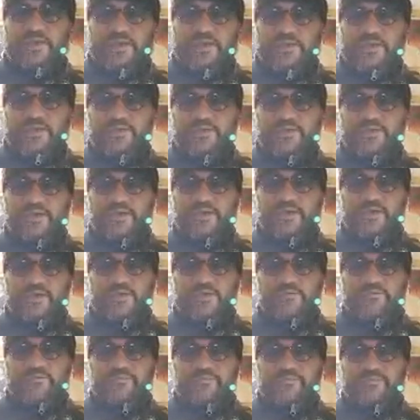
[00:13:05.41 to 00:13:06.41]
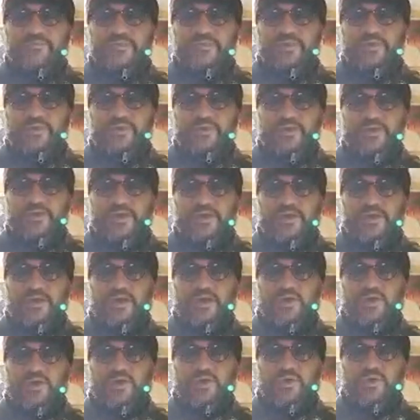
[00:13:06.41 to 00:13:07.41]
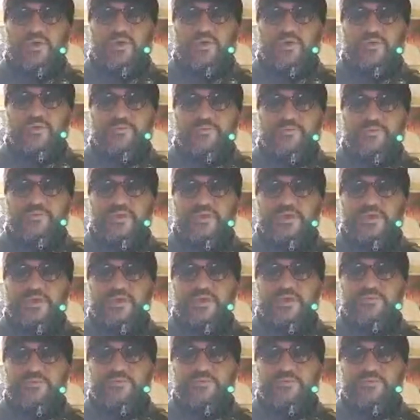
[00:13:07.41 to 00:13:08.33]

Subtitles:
and he how became